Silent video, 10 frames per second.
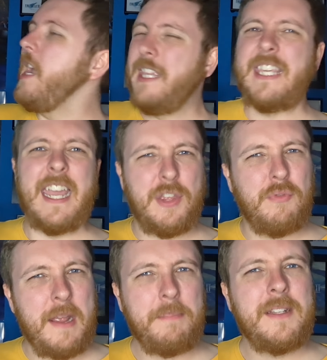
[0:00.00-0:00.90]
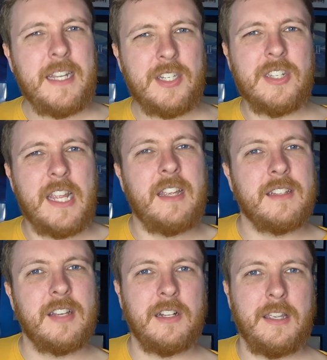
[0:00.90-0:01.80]
the reputation
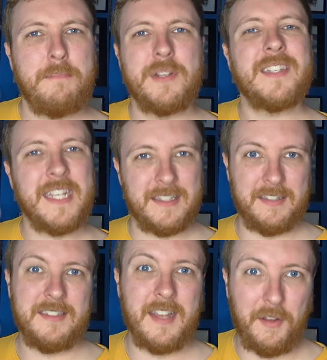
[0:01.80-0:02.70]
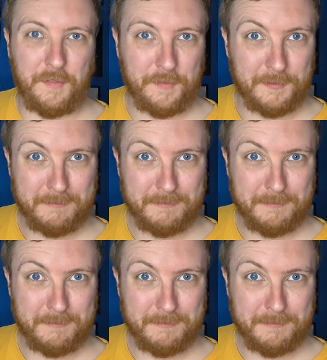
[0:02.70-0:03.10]
certainly precedes itself.